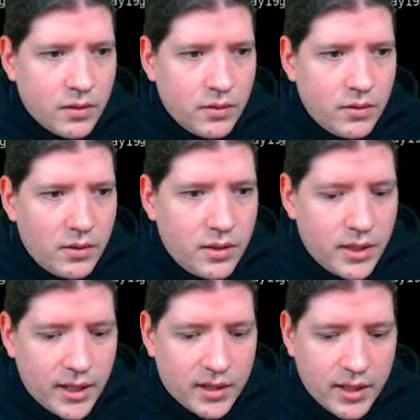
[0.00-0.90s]

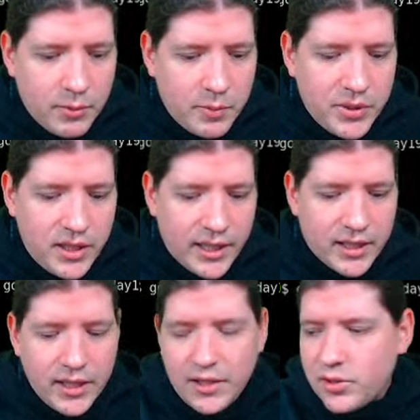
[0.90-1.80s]
Like there will be like
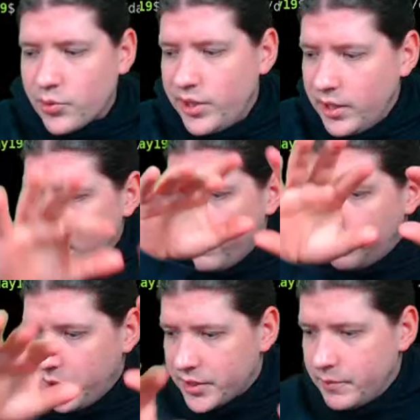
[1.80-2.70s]
a tree of
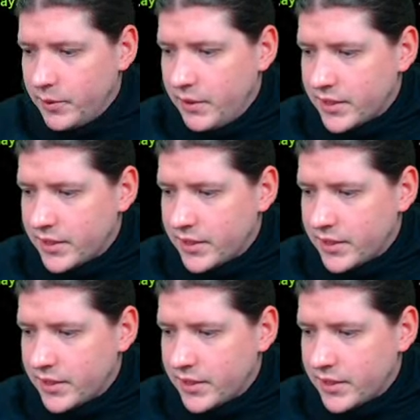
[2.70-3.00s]
possible matches,